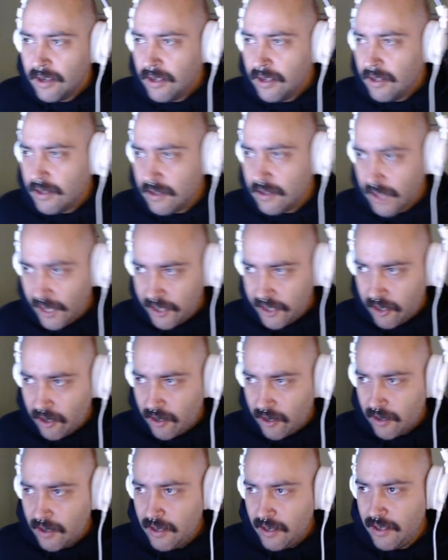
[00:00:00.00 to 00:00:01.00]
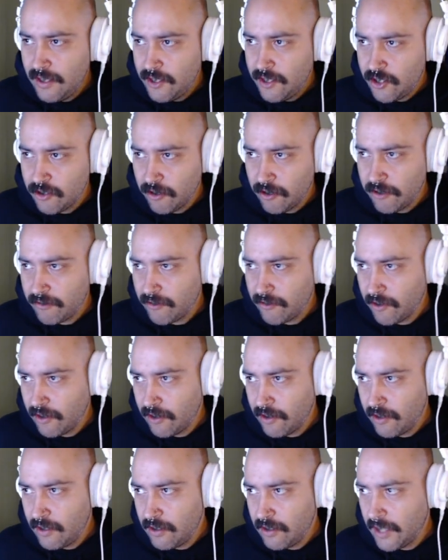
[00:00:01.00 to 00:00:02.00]
LiDAR is short
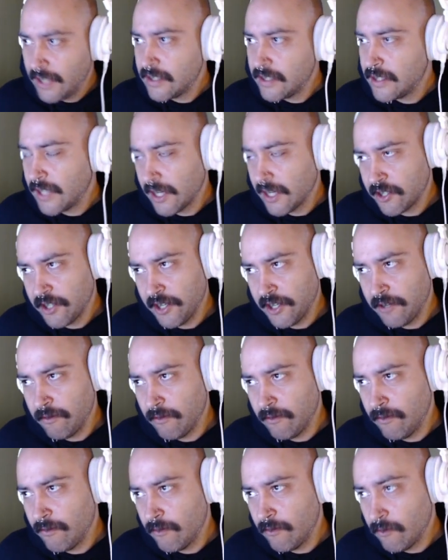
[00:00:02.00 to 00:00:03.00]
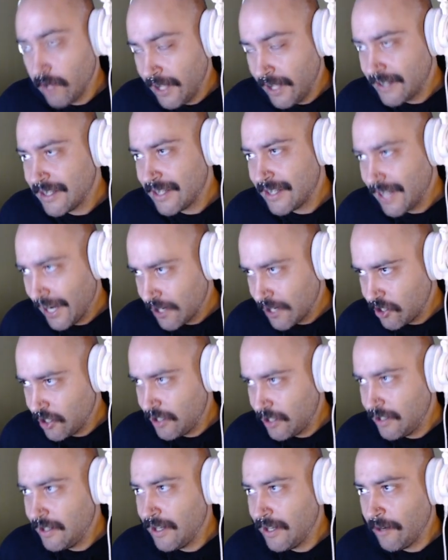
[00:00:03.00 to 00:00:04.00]
for light detection
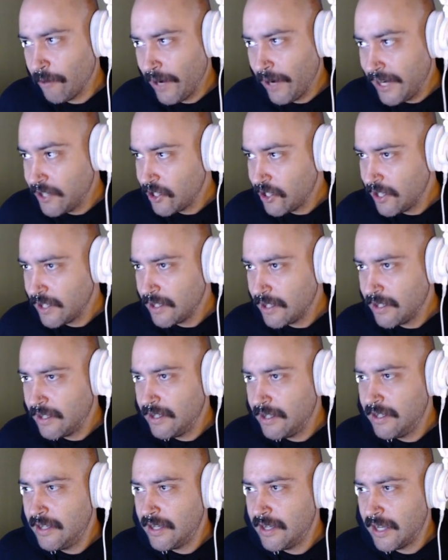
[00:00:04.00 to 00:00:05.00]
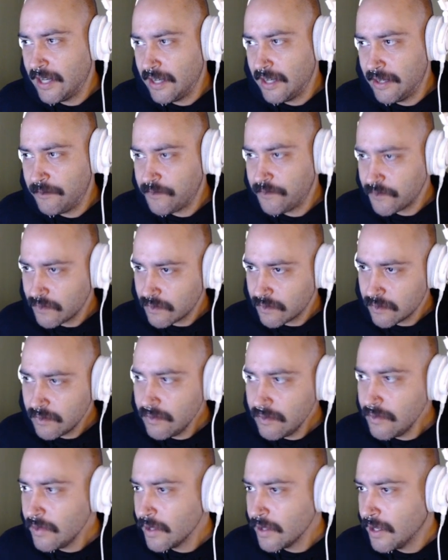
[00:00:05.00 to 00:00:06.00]
and ranging, and
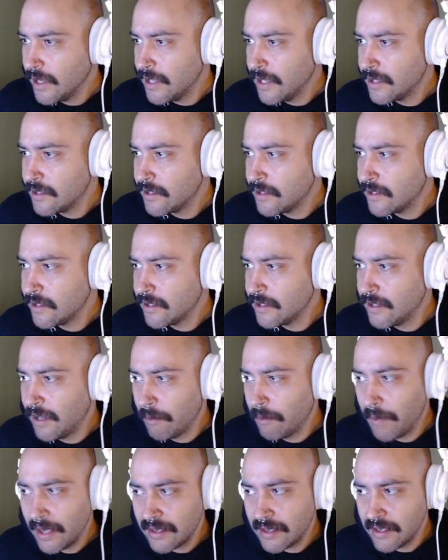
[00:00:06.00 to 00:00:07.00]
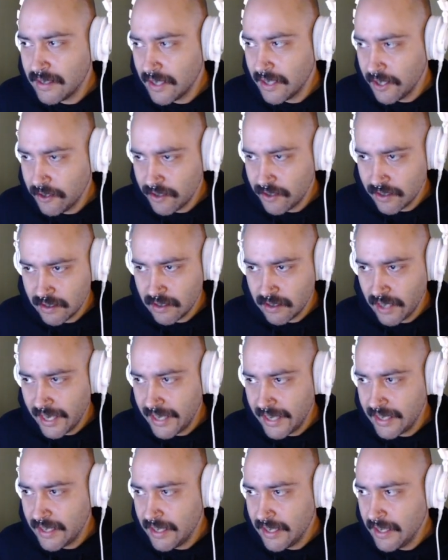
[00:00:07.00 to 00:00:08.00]
it's a method that uses light
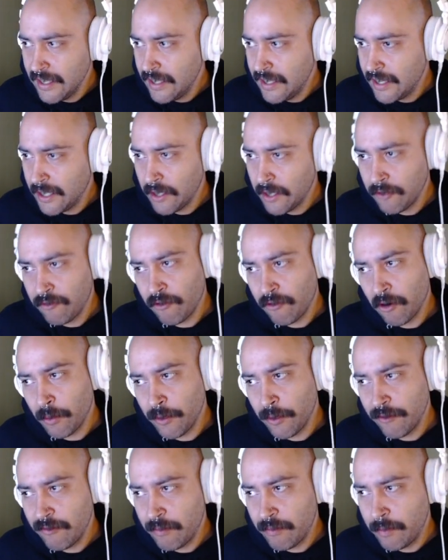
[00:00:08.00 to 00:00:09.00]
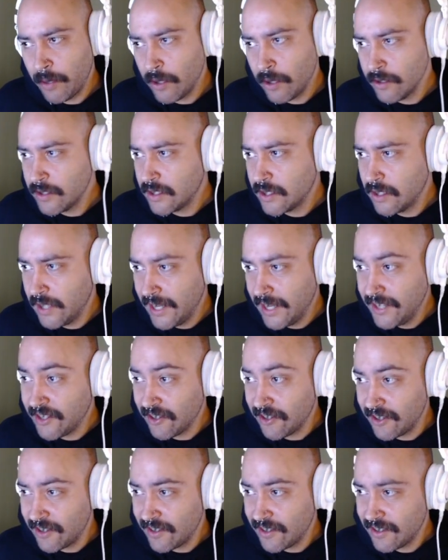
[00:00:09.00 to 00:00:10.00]
in the form of pulsed
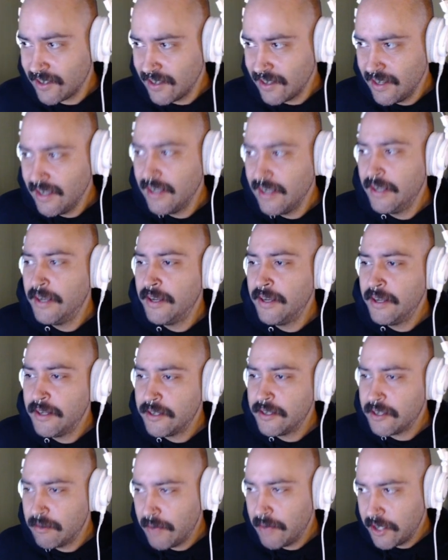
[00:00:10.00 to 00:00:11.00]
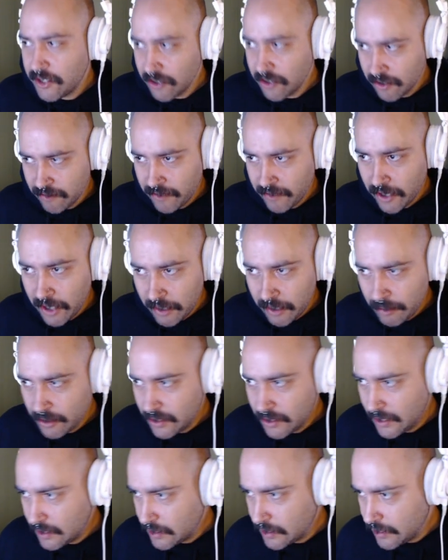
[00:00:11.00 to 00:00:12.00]
lasers to measure variable
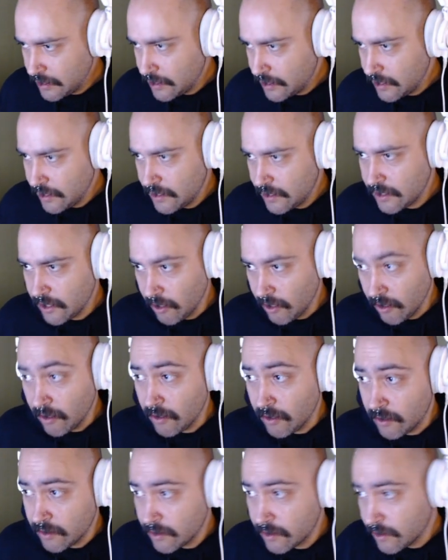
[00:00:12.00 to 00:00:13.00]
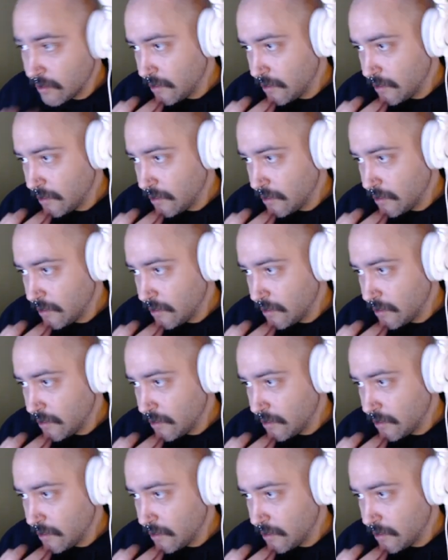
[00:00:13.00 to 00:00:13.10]
distances to Earth.